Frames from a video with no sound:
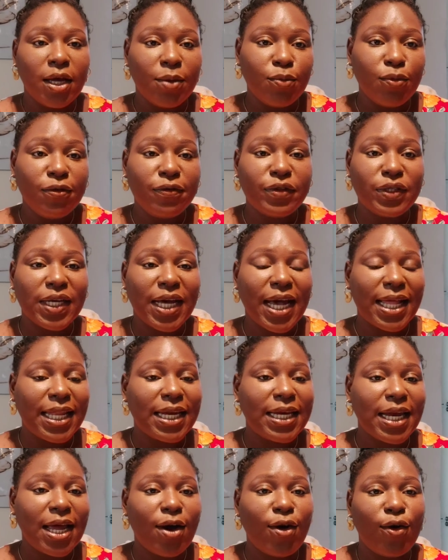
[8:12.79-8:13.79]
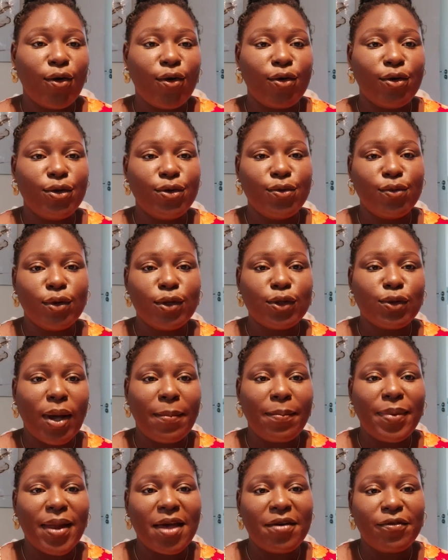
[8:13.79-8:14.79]
move to canada or you want to
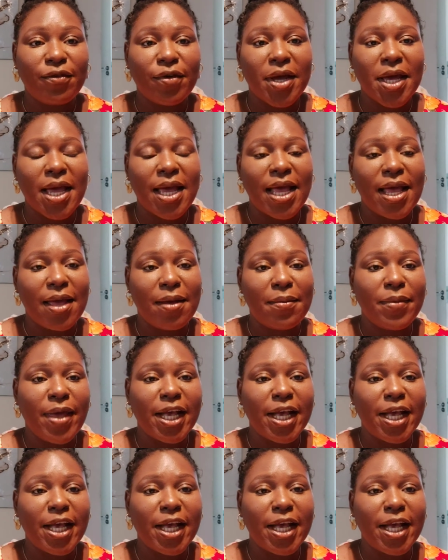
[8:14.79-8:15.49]
apply for um,